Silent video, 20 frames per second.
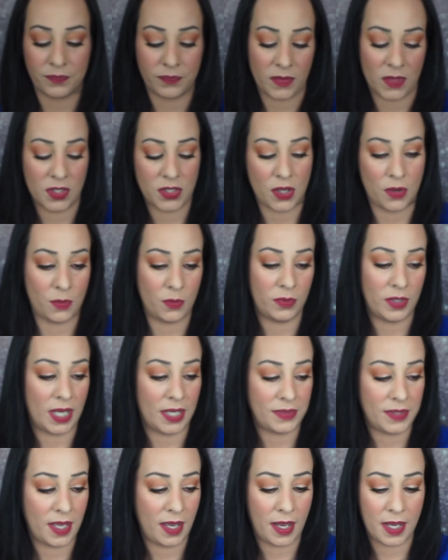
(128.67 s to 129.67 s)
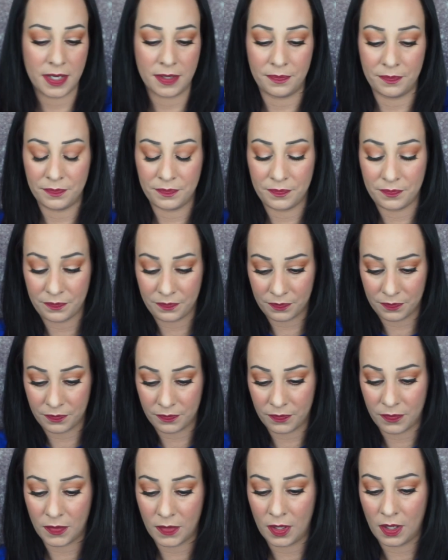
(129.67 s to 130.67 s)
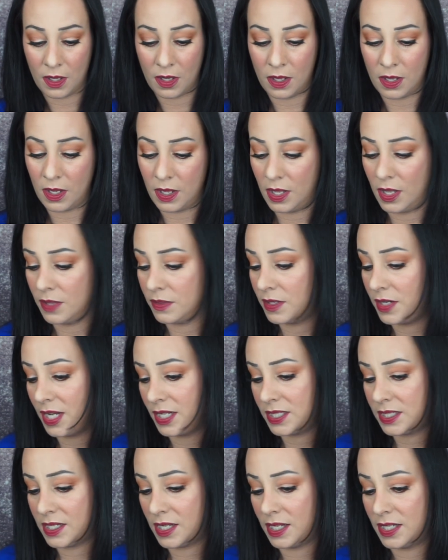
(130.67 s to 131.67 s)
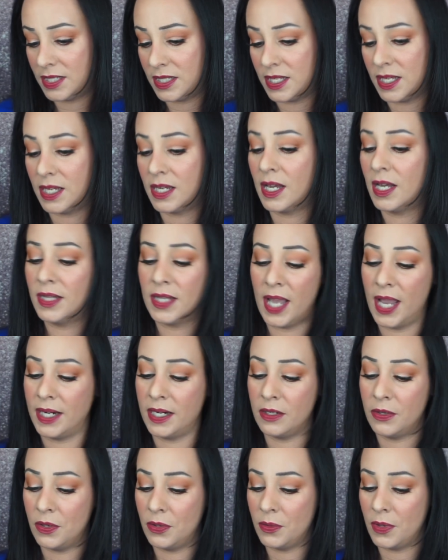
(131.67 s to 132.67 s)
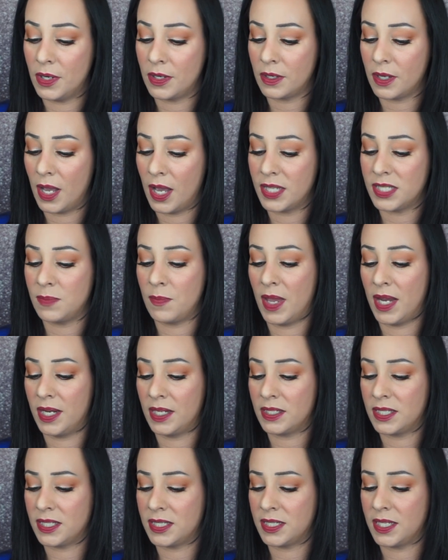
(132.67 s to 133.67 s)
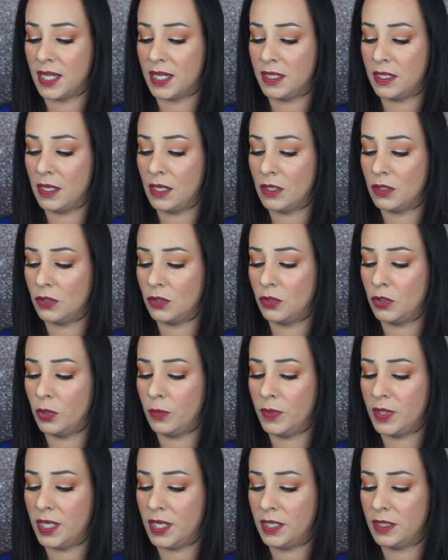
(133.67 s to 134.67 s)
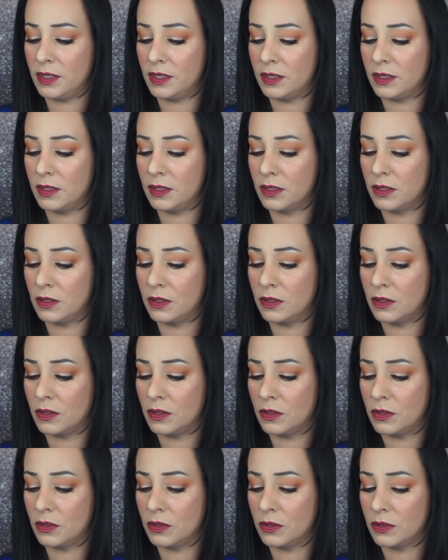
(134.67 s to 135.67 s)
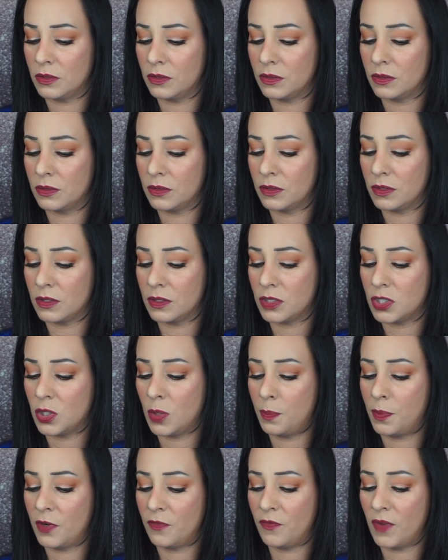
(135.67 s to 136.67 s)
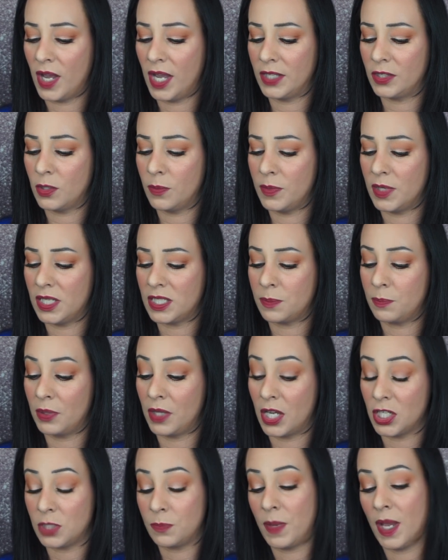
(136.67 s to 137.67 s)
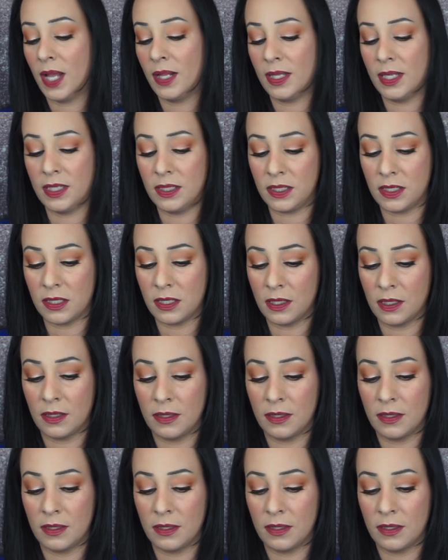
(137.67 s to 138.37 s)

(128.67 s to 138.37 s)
So we got that. The next thing is the Kaleido Cosmetics Skin Luminate Super Fine Luminous Blush Palette.